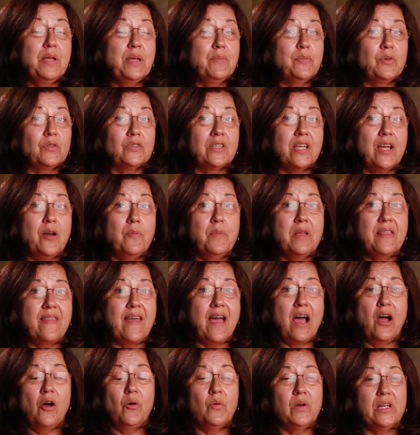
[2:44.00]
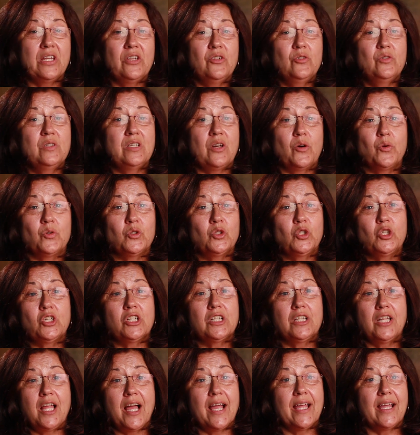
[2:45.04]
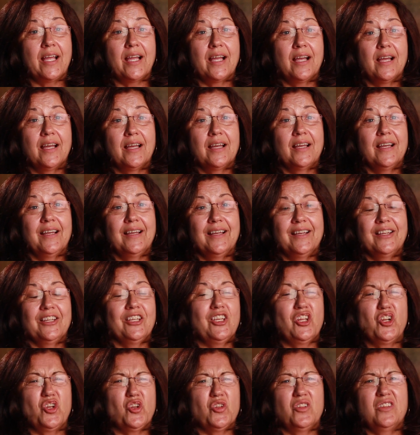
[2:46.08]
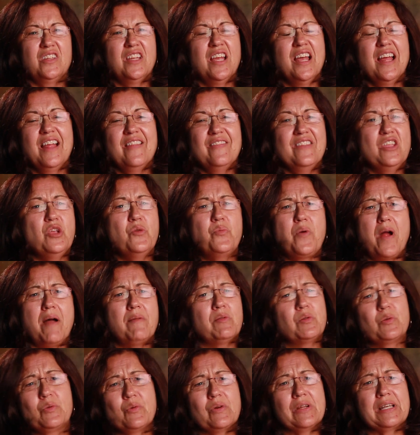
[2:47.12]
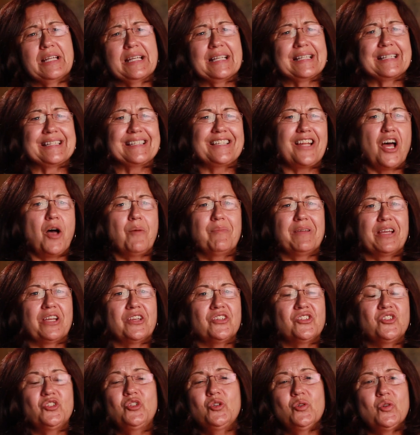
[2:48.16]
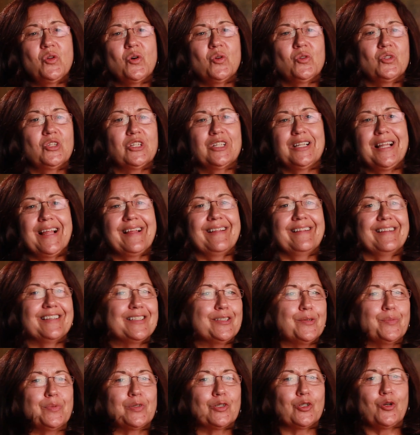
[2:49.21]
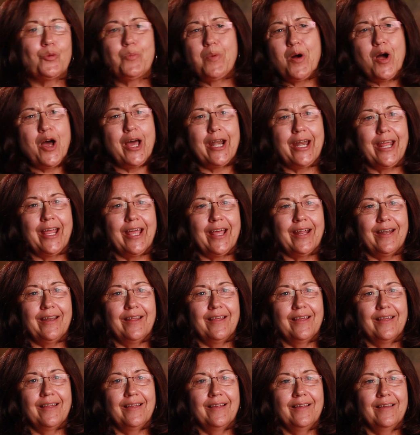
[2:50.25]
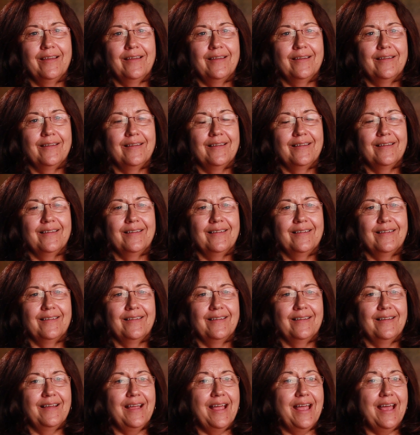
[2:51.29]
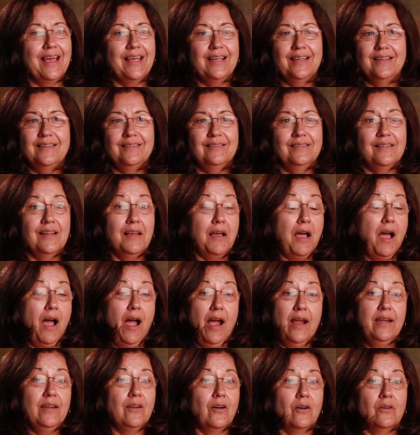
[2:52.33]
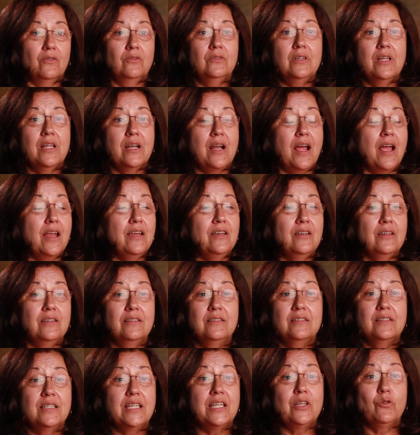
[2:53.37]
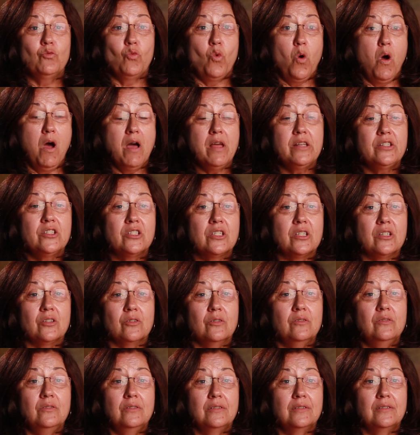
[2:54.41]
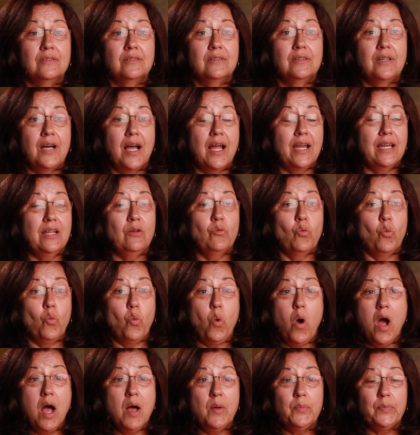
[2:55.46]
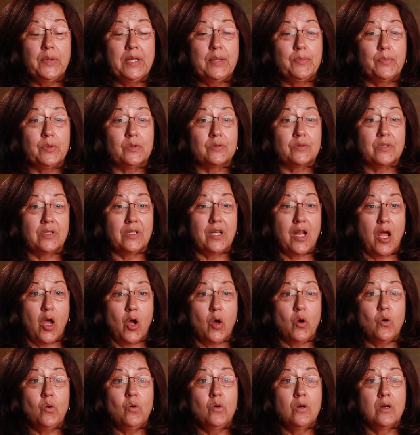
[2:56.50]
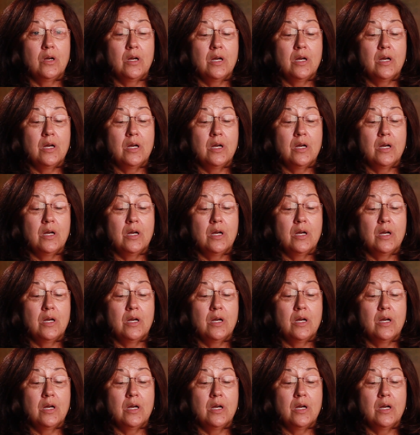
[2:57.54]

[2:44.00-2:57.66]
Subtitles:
People tell me that, oh, well, you don't look like, you know, you probably wouldn't get stopped because you don't look like a typical pothead. And I don't, and I didn't want to. I didn't want people to know.